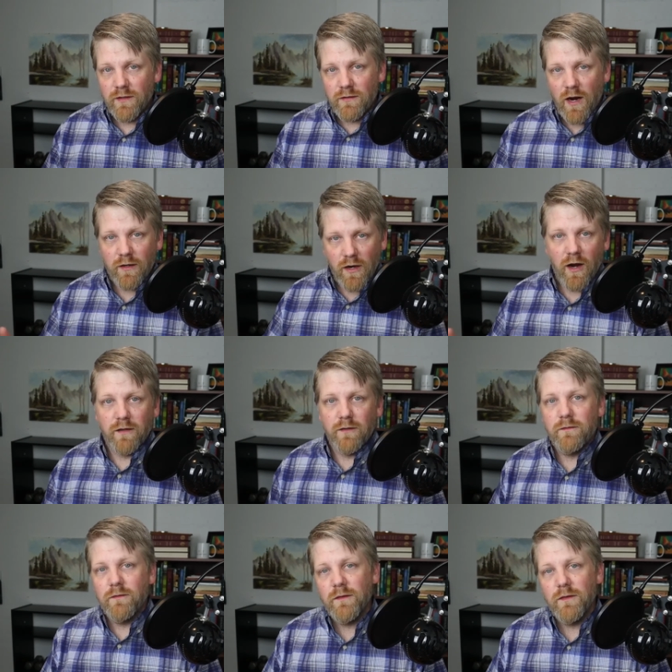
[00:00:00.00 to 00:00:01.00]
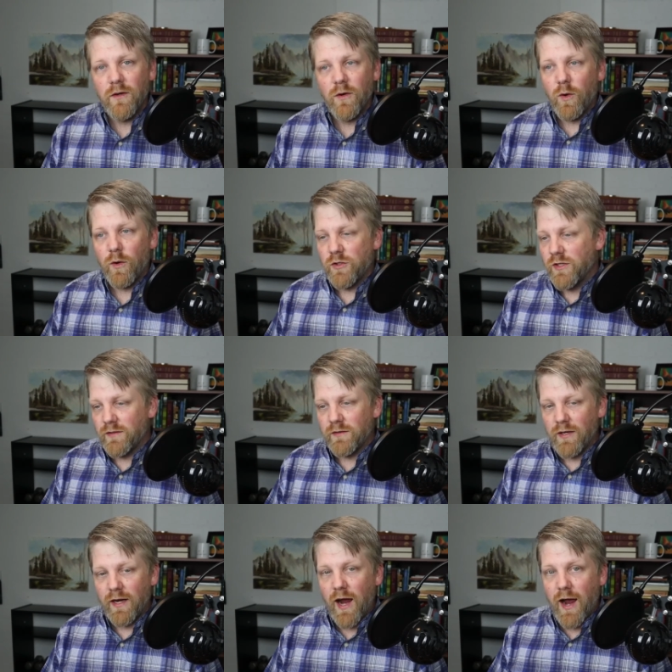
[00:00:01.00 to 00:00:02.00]
is not God or Jesus
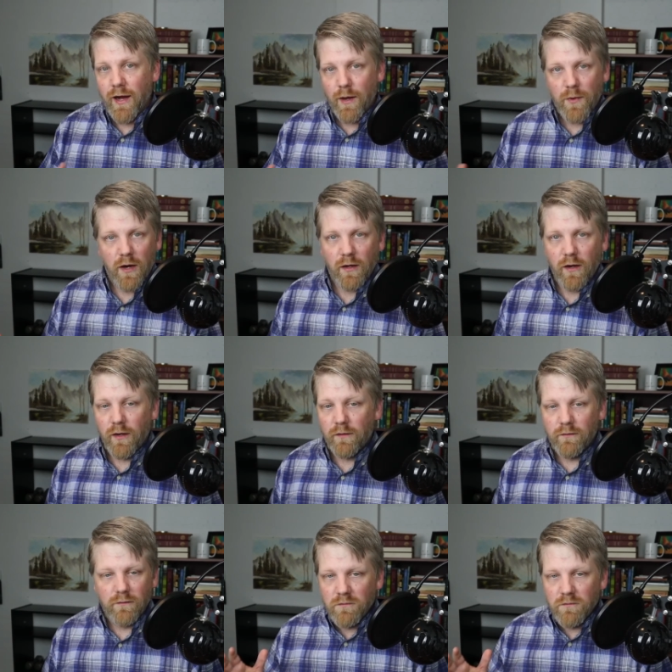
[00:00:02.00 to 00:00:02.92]
saying, I am not God.